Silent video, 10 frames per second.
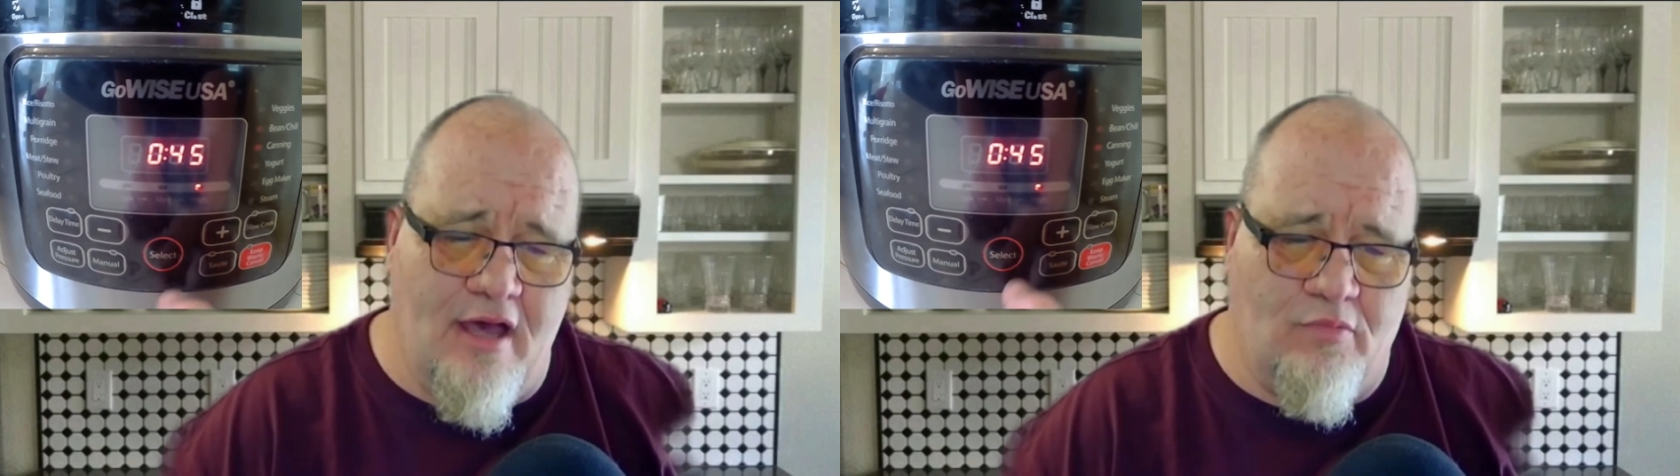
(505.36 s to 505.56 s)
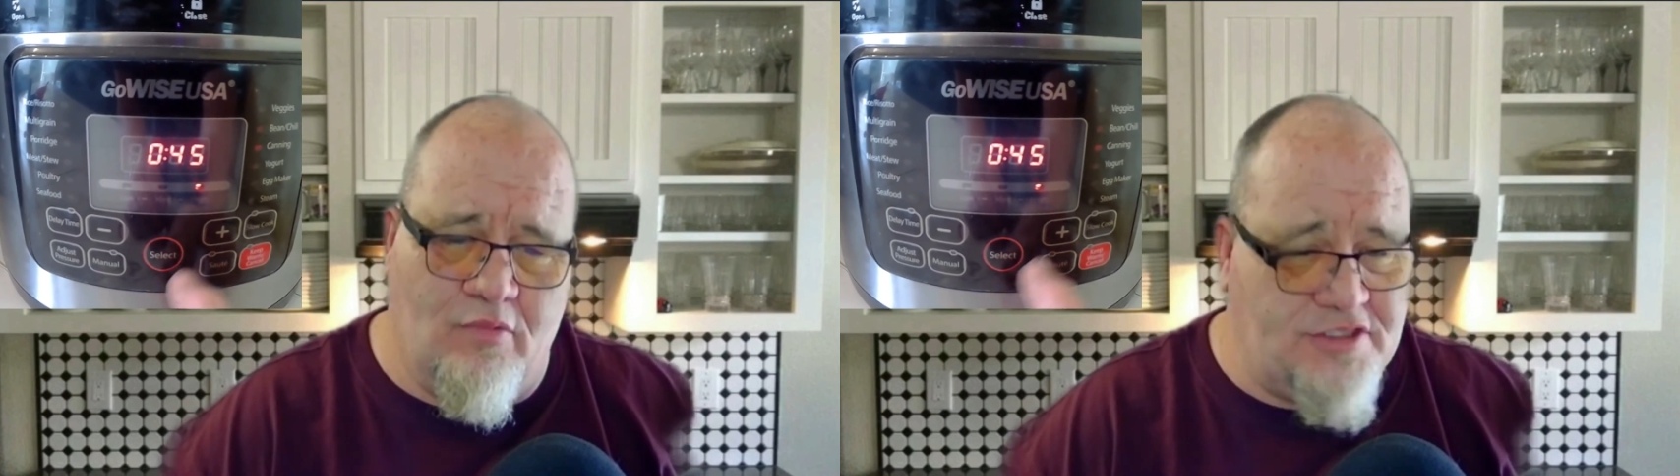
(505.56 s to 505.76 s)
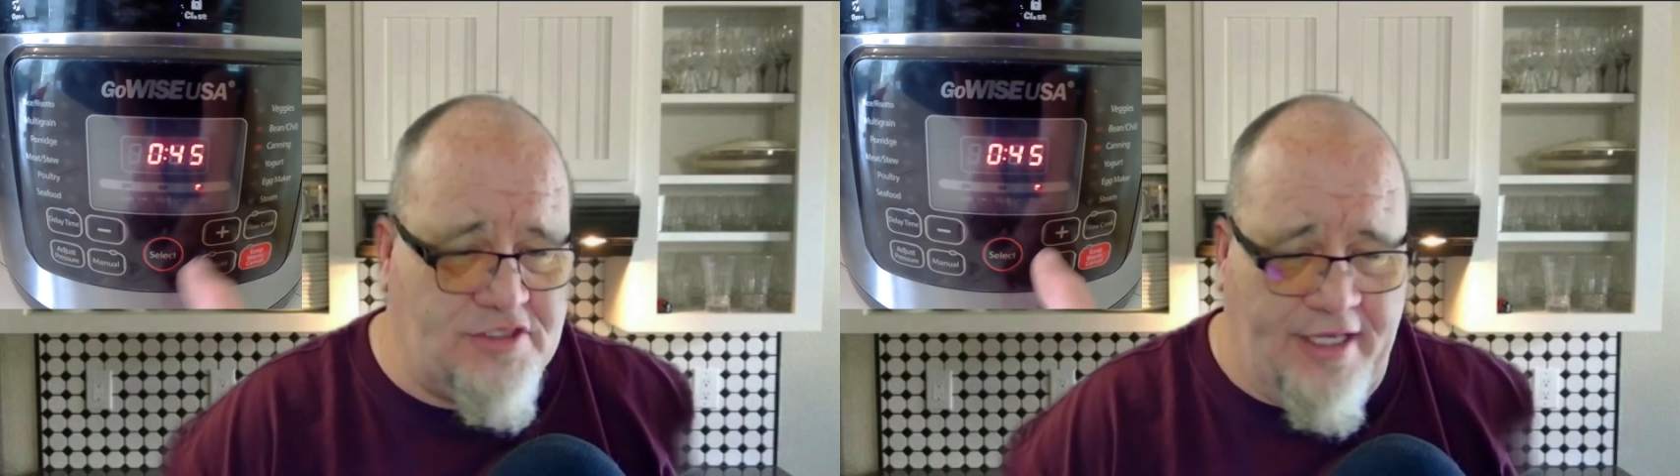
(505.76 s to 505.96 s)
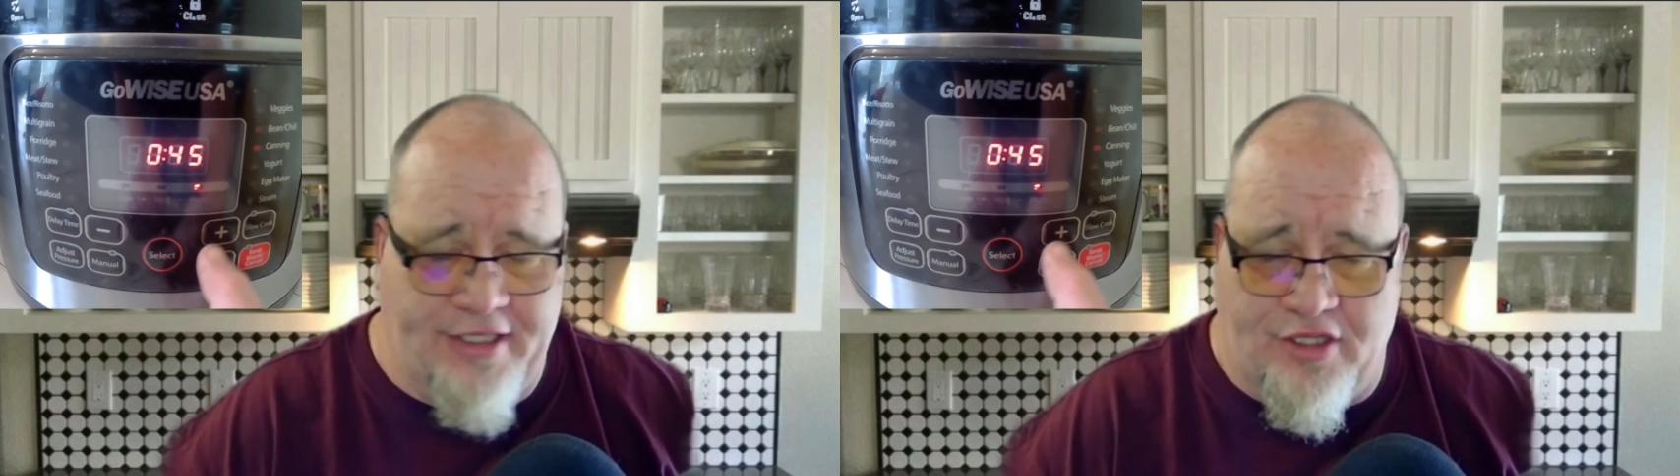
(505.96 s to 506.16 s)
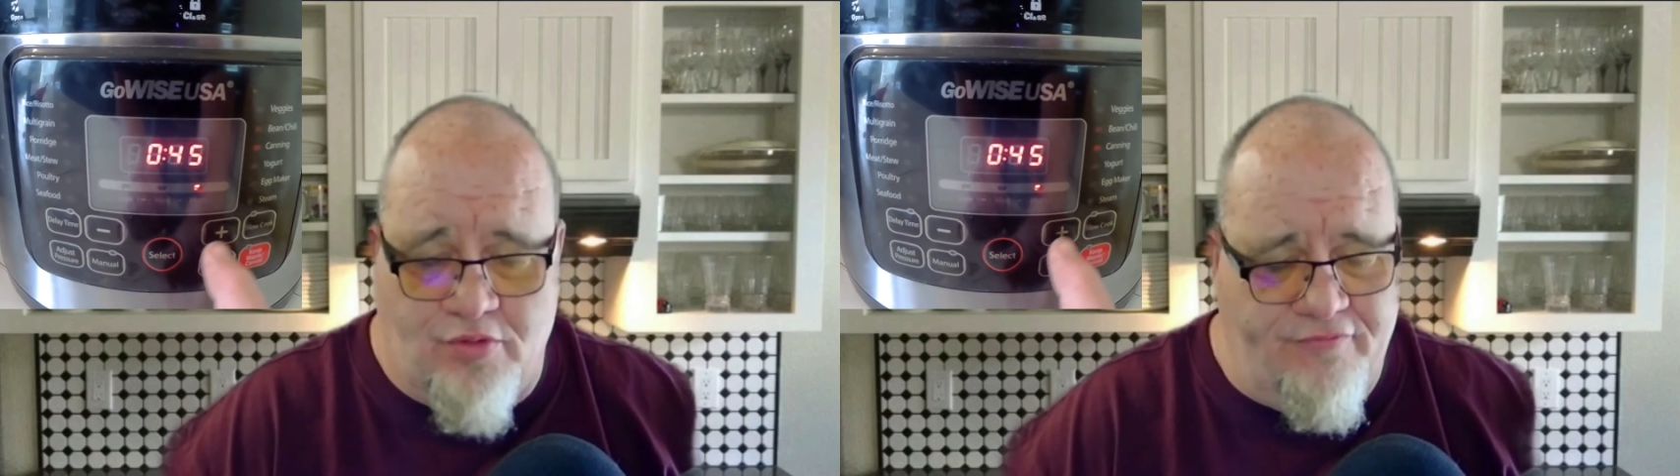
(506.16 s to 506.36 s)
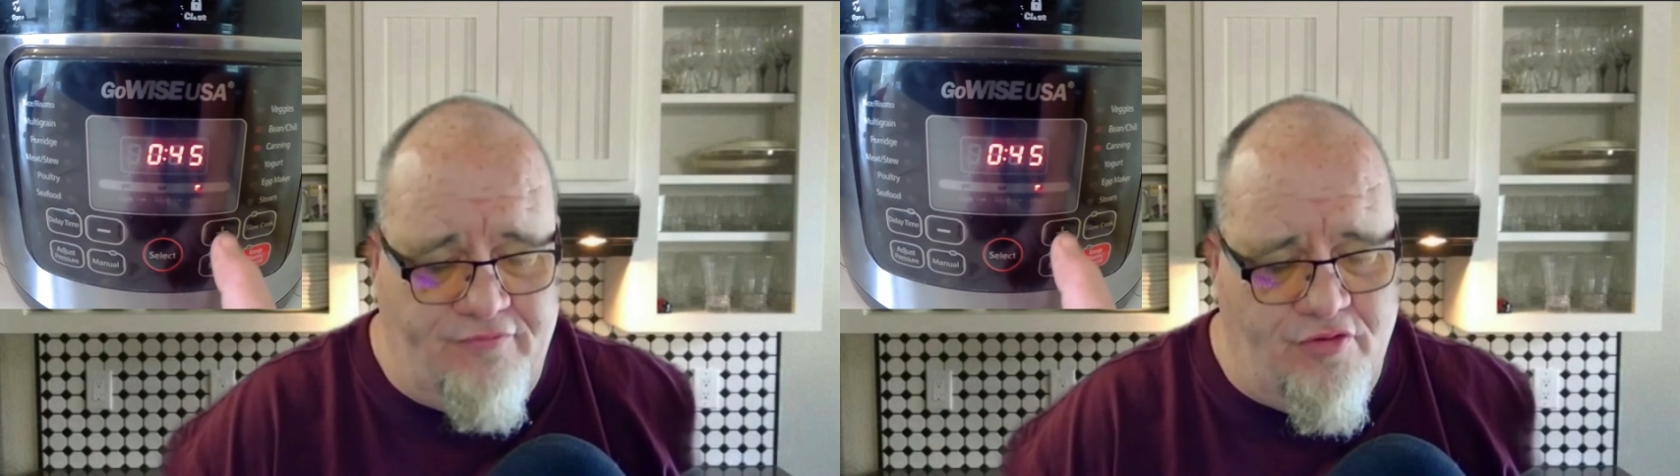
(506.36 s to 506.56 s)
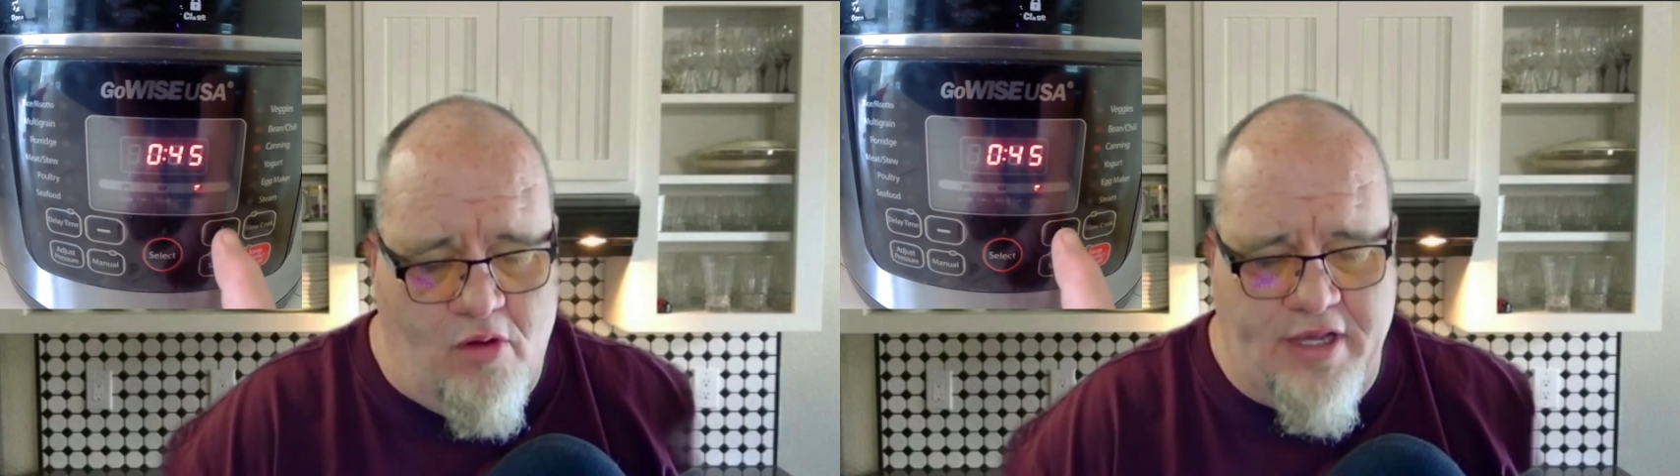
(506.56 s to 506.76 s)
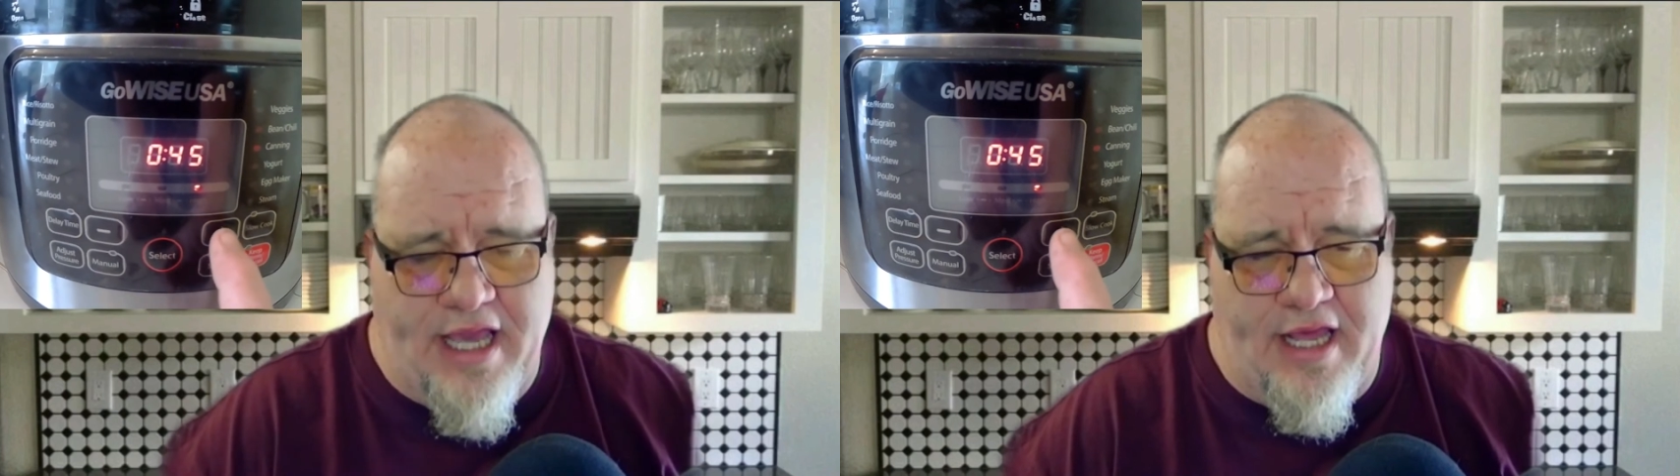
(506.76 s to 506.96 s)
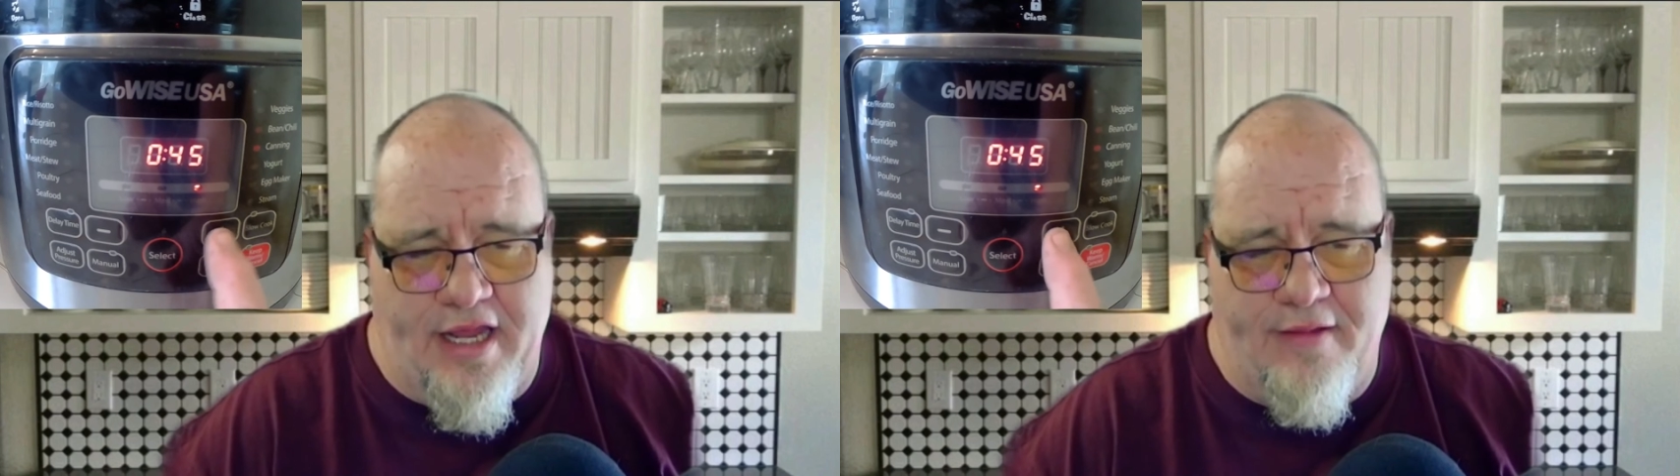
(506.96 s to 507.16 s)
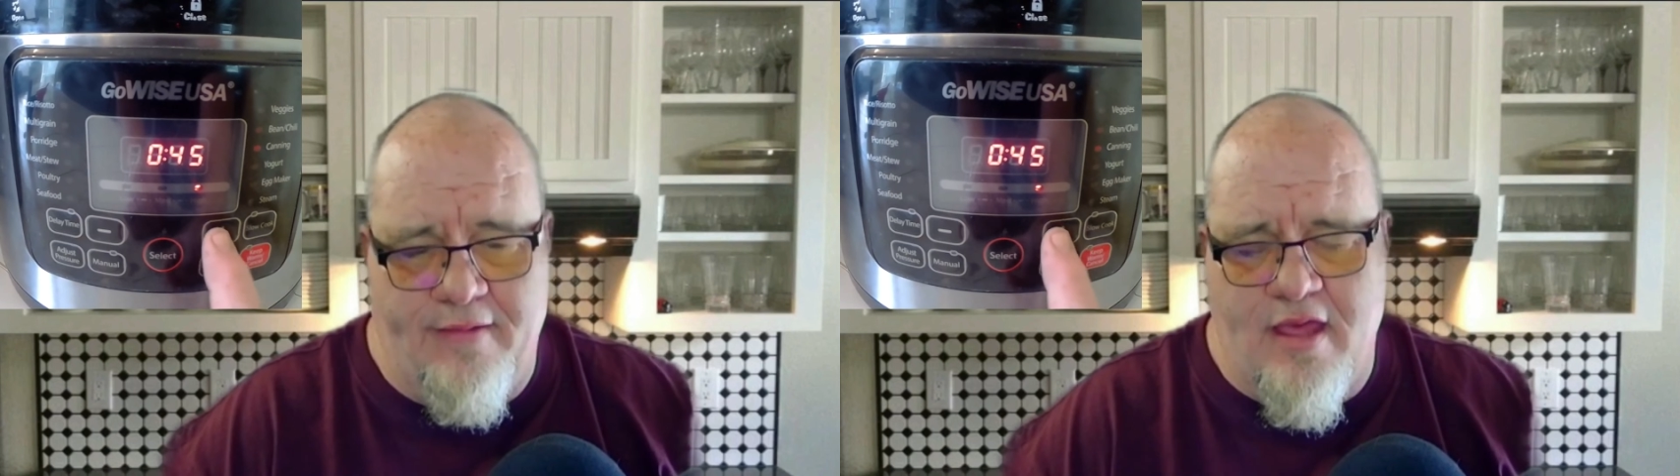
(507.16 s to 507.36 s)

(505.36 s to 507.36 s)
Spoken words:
just like you would for normal canning.